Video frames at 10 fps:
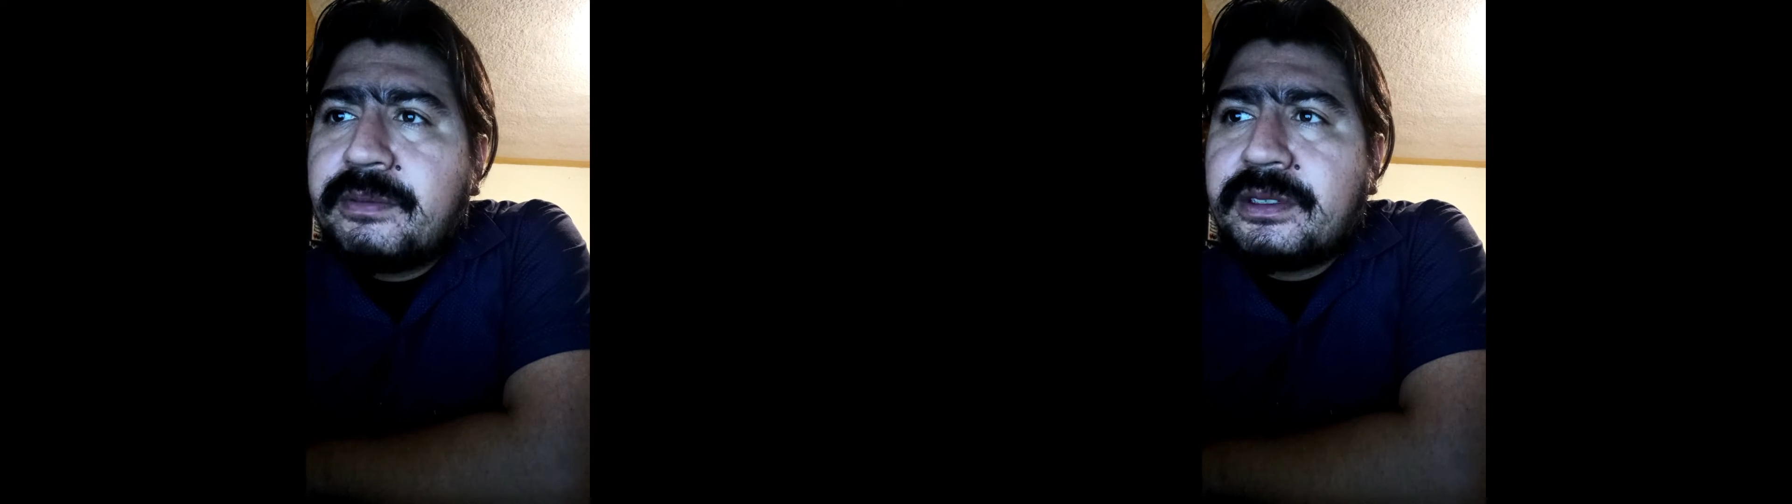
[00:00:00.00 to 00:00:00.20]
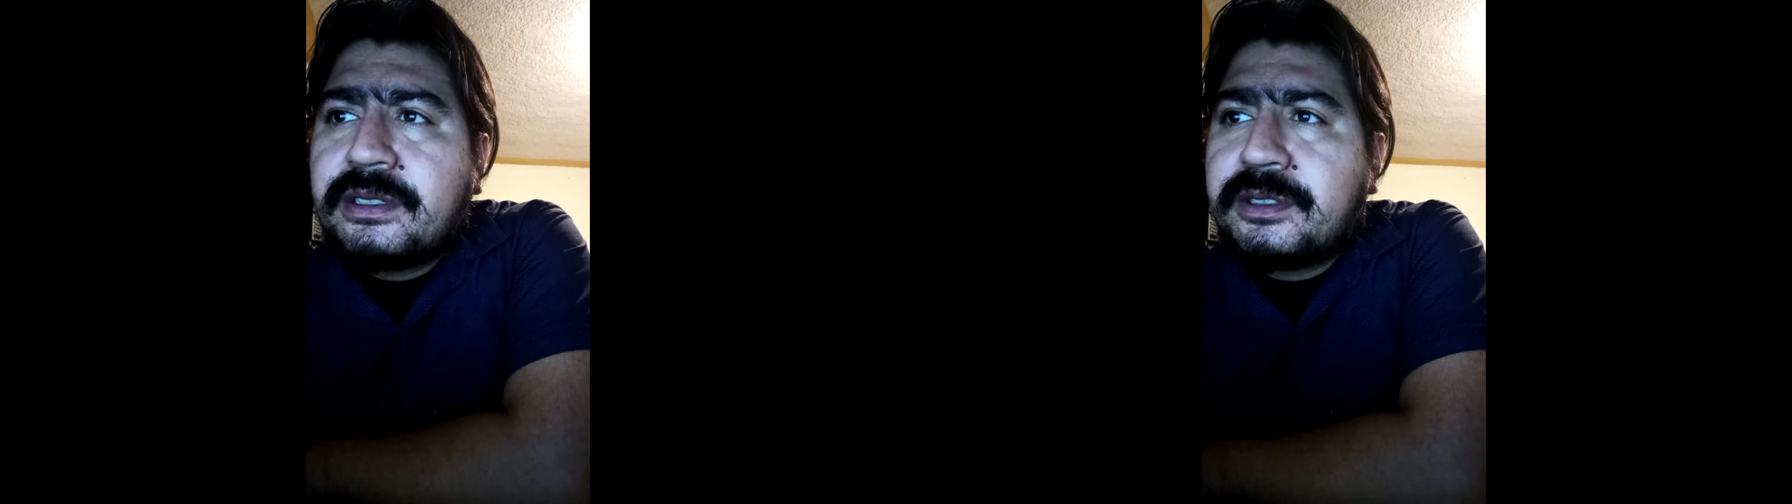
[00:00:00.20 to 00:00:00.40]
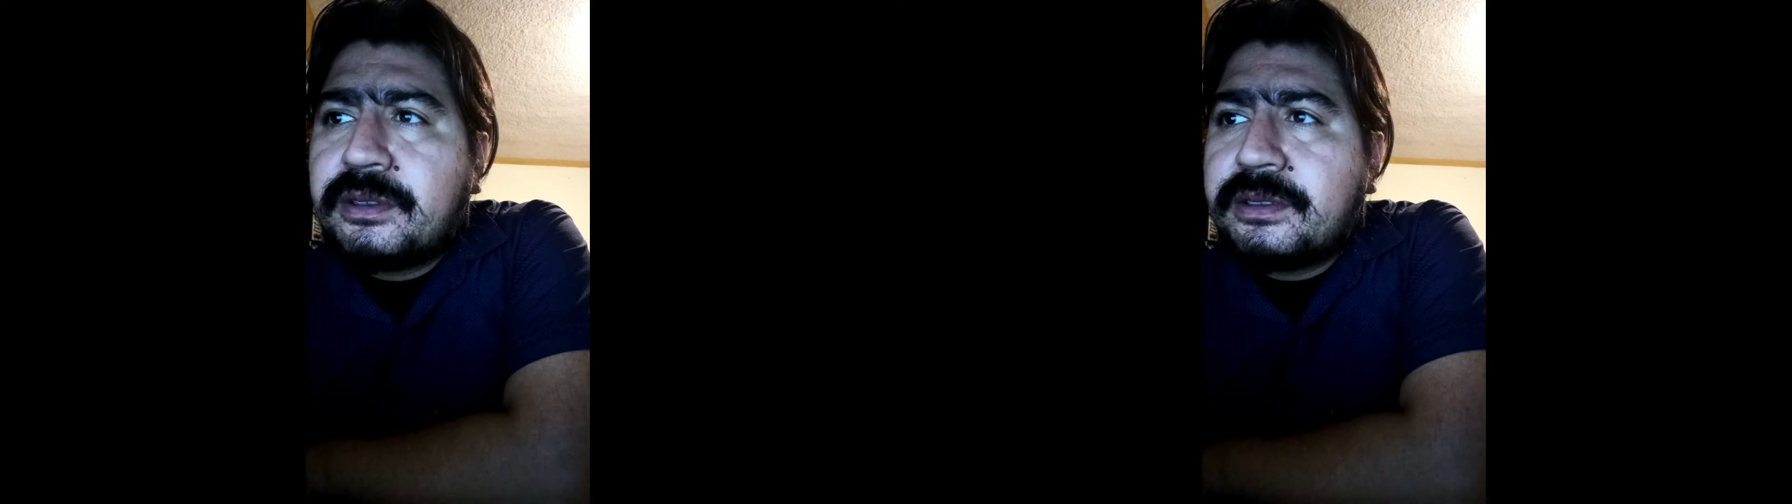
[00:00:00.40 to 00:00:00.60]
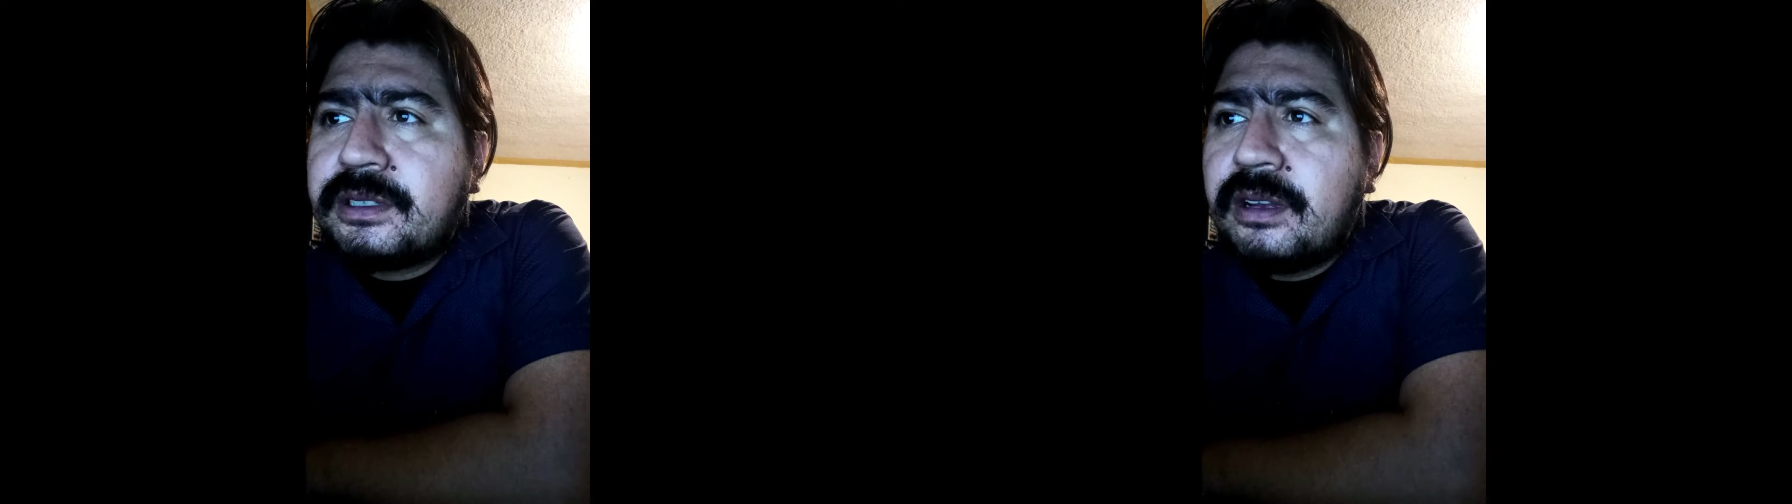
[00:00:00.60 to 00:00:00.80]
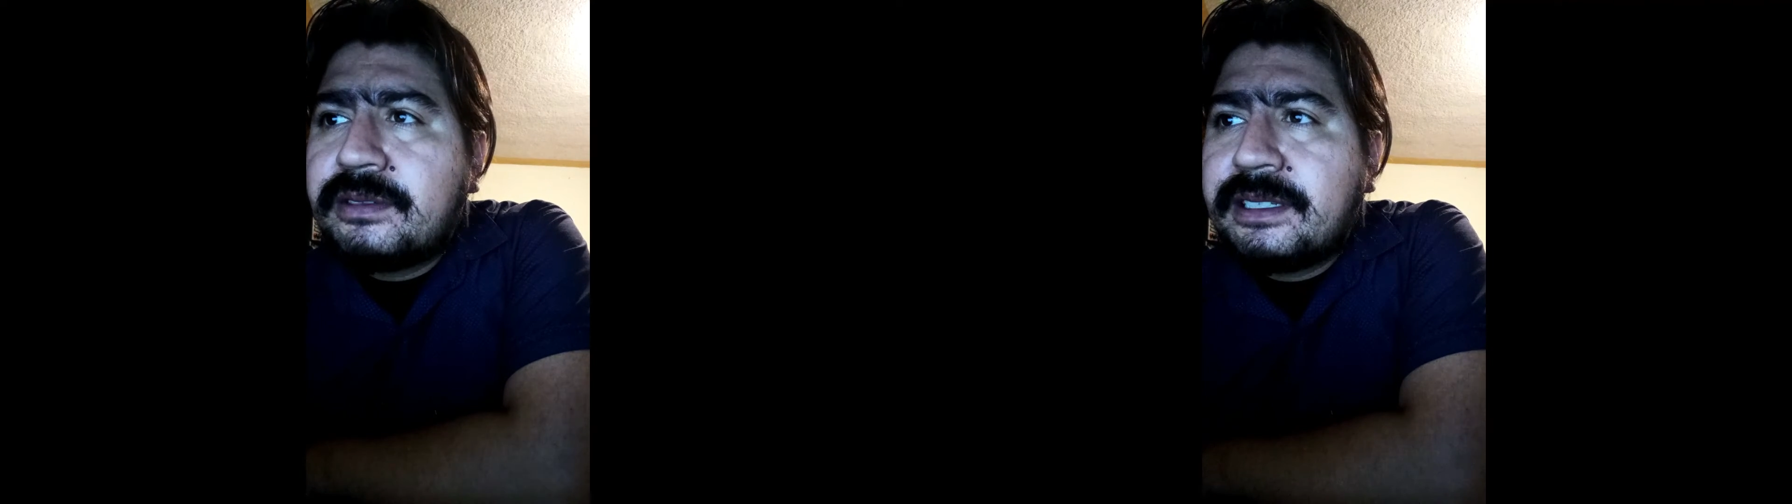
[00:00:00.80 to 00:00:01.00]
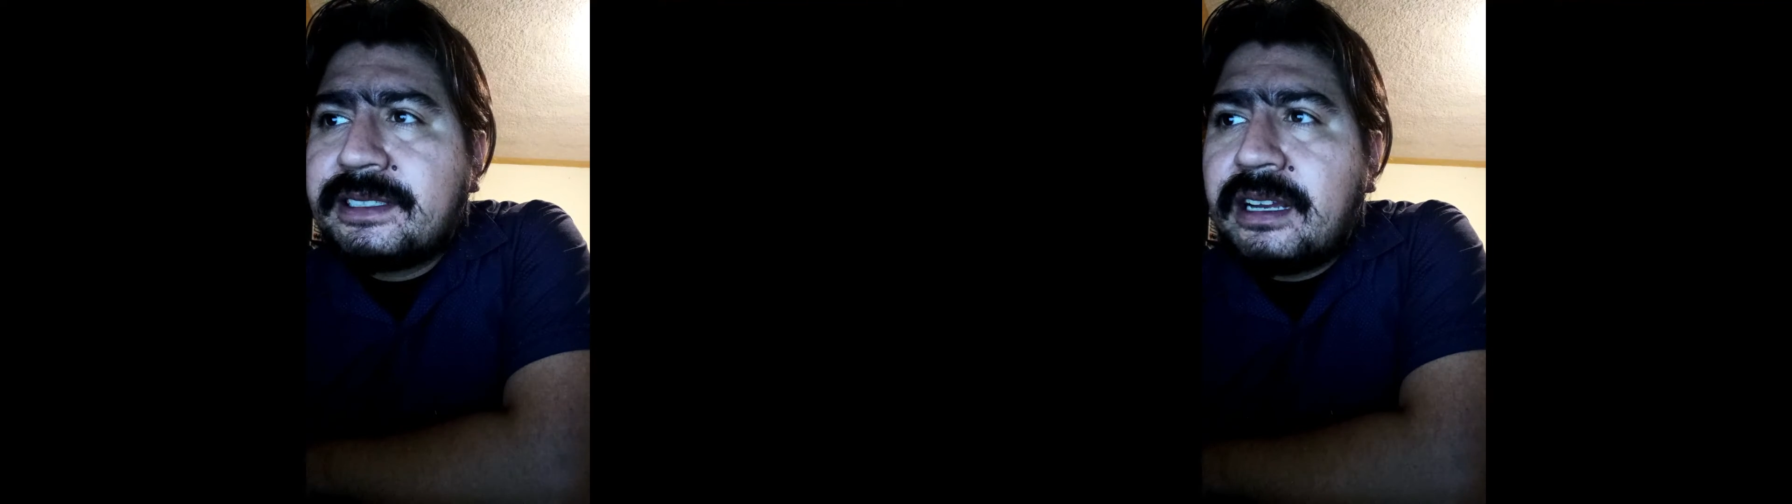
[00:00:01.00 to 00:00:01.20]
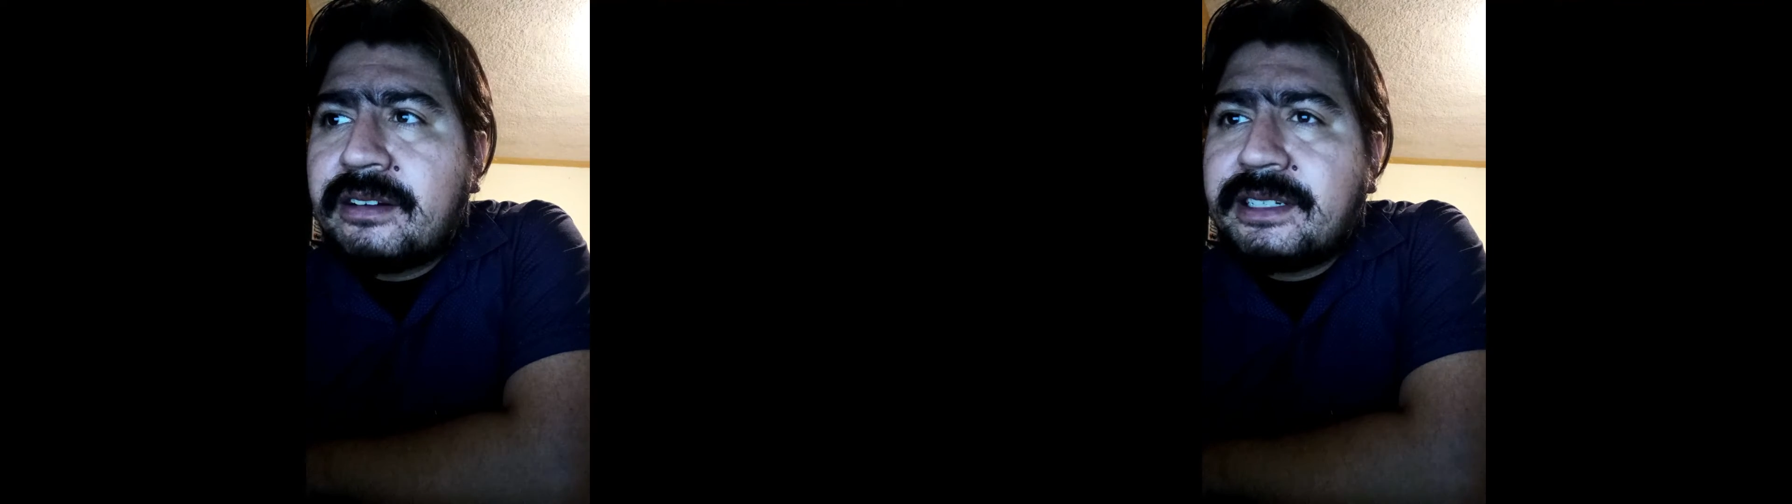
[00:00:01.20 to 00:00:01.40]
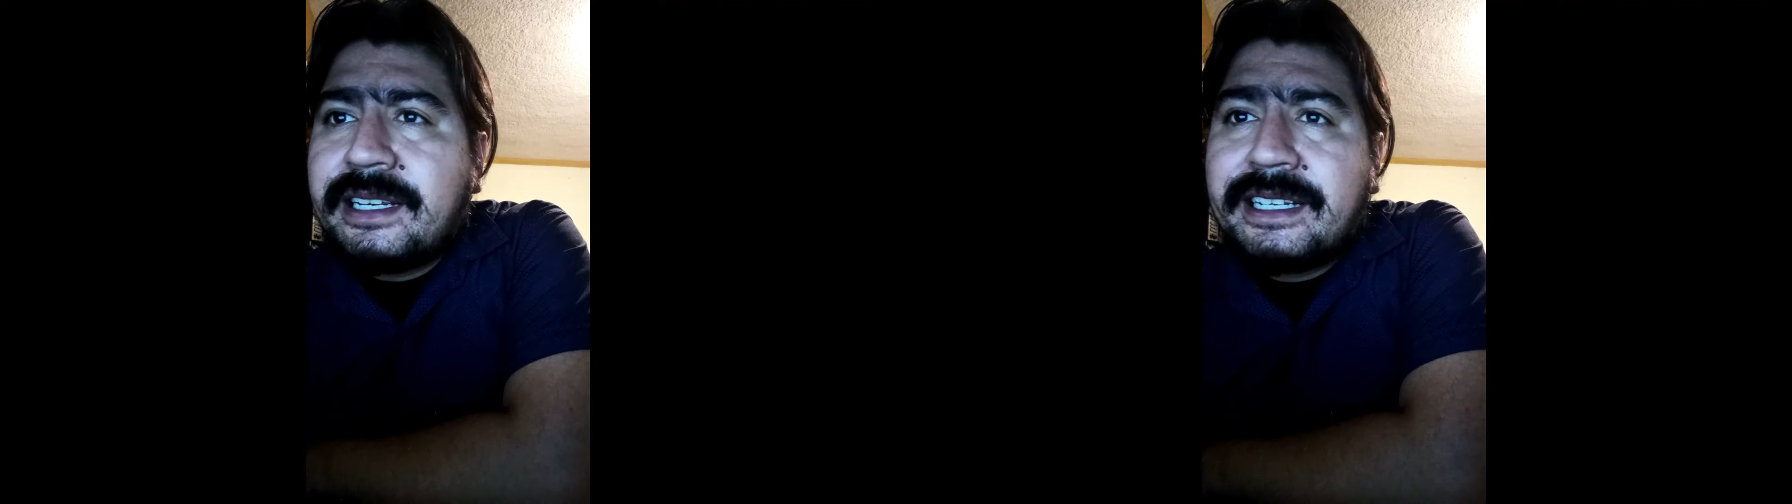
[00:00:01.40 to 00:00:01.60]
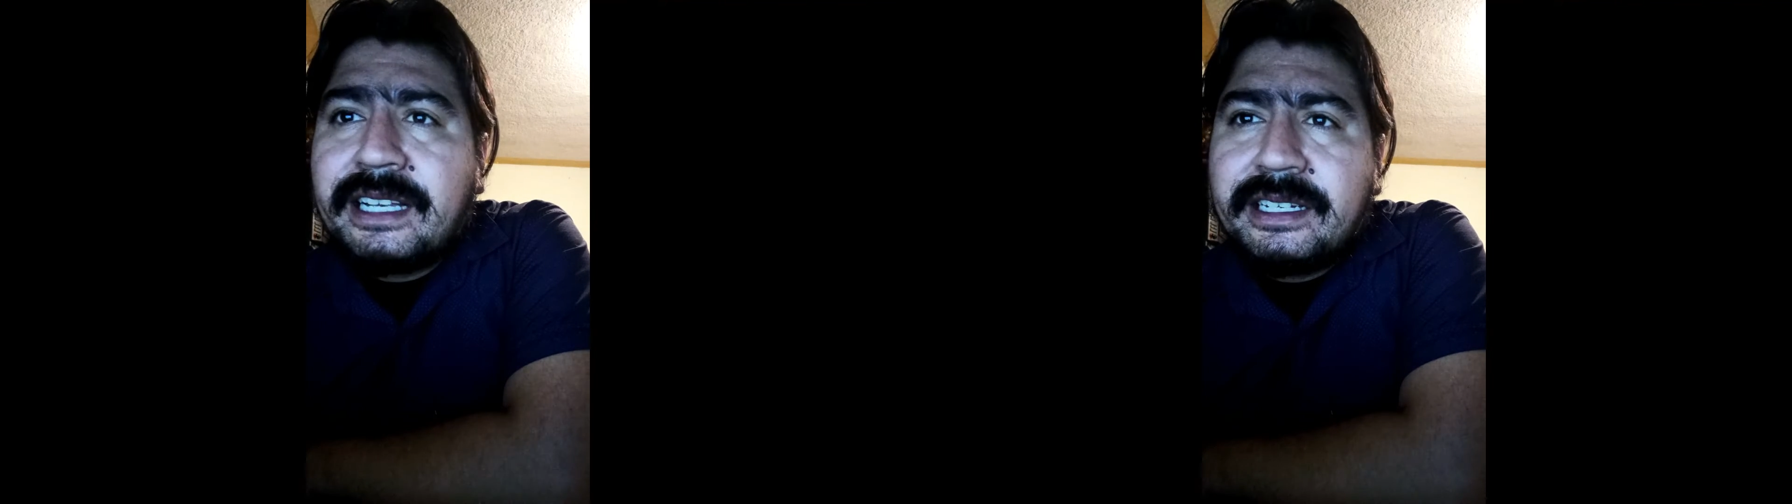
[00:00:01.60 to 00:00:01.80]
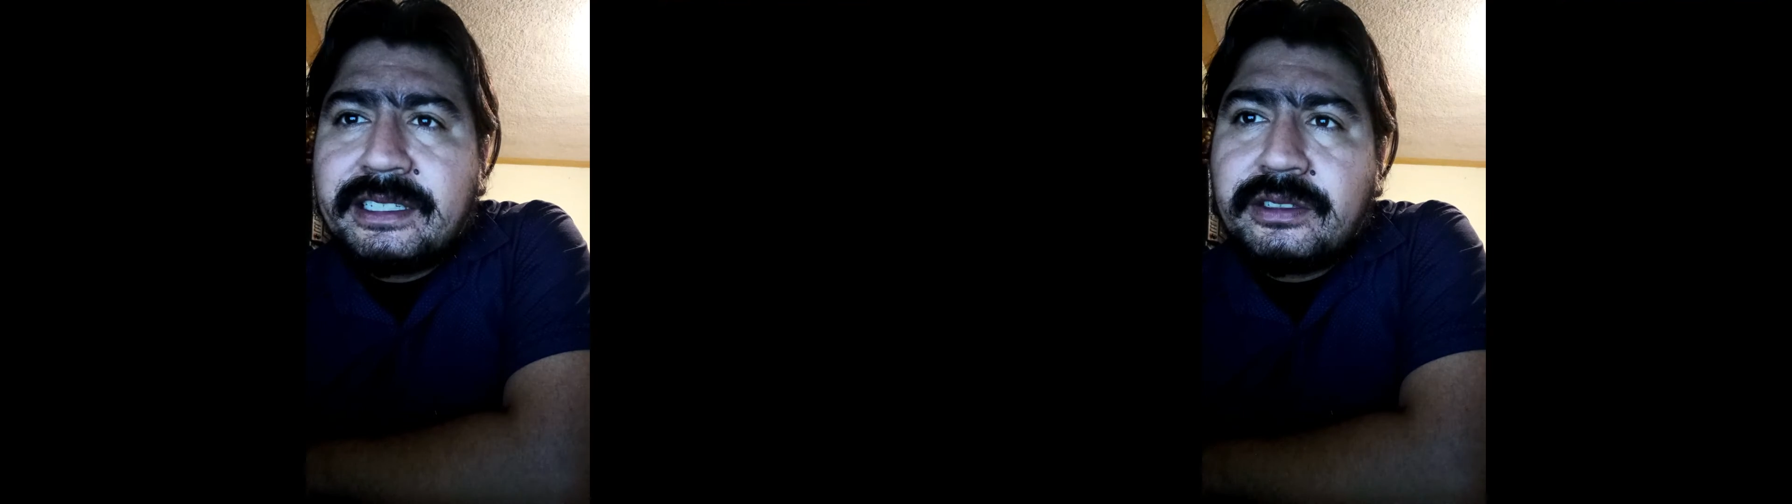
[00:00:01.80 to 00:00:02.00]
museums whose contents are
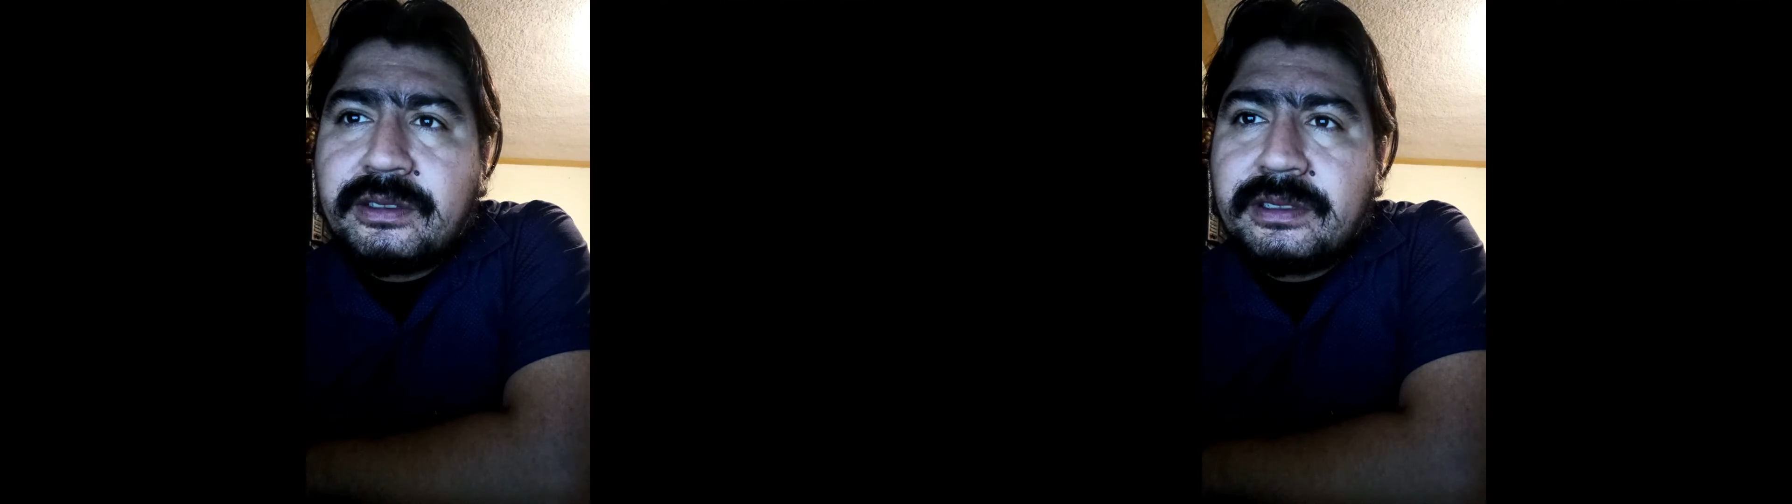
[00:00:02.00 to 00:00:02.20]
dedicated to